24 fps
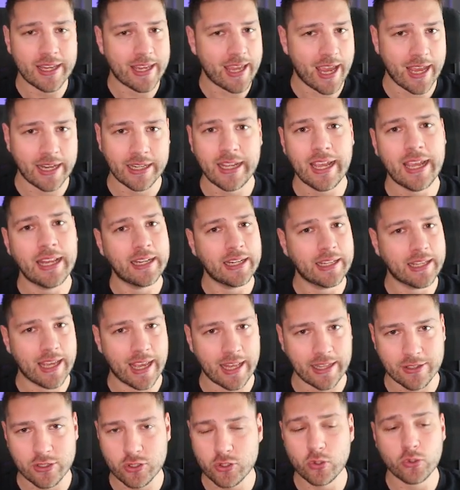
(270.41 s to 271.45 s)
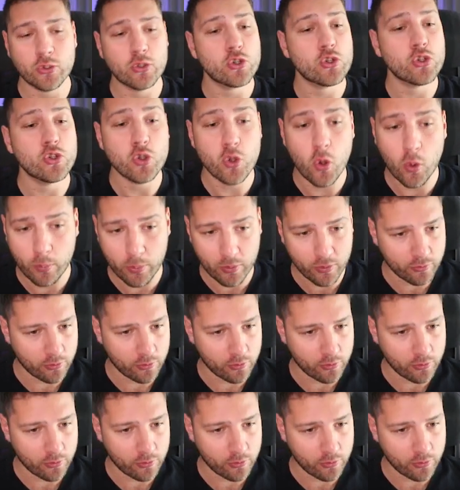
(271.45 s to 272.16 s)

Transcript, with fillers: again and again. So there's no